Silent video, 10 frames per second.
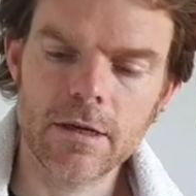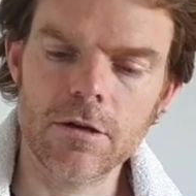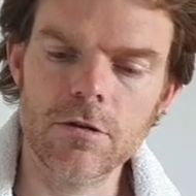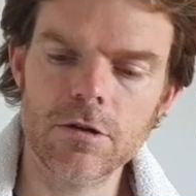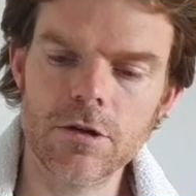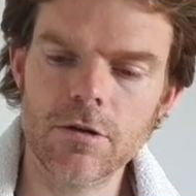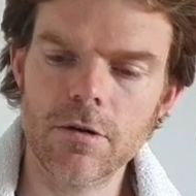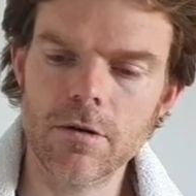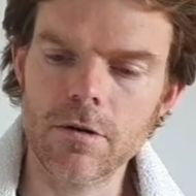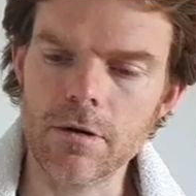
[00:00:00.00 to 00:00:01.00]
use
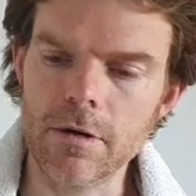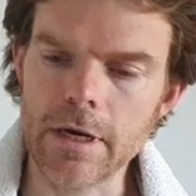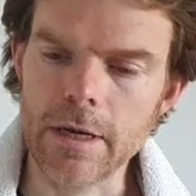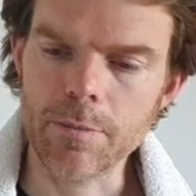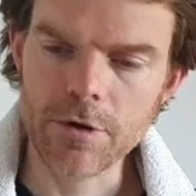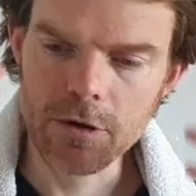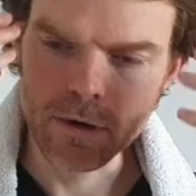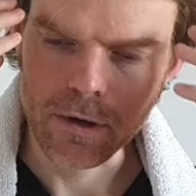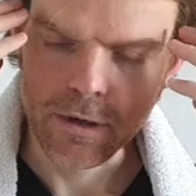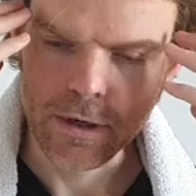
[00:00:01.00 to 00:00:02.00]
your put your